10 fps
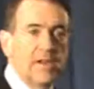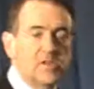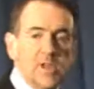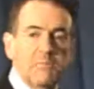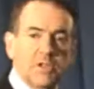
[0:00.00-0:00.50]
And then he
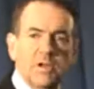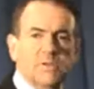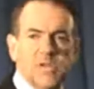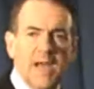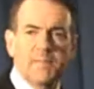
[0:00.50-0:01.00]
said, you know
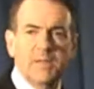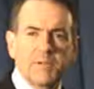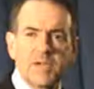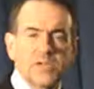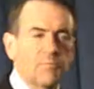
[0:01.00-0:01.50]
what's happening?
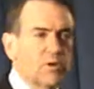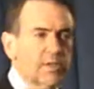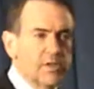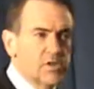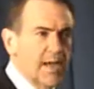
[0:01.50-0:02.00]
Because I'm
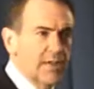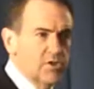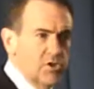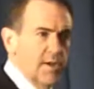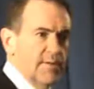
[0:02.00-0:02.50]
working the
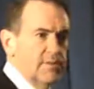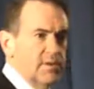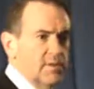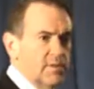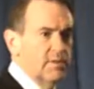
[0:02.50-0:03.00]
2nd shift,
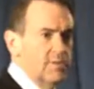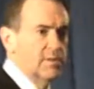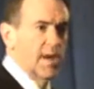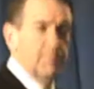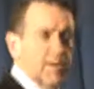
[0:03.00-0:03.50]

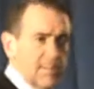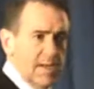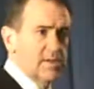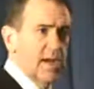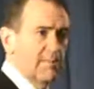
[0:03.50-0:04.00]
doubling
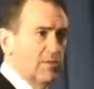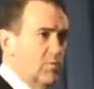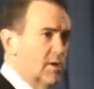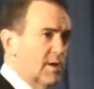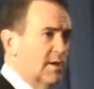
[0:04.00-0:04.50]
my time at
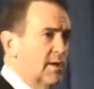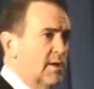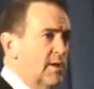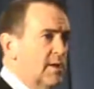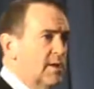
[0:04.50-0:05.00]
work,
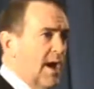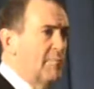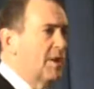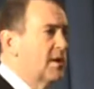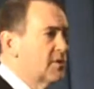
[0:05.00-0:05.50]

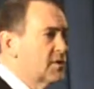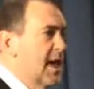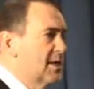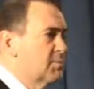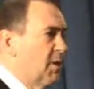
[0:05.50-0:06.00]
I'm in another
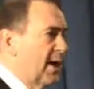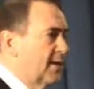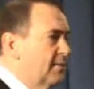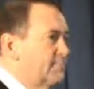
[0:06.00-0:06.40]
tax bracket.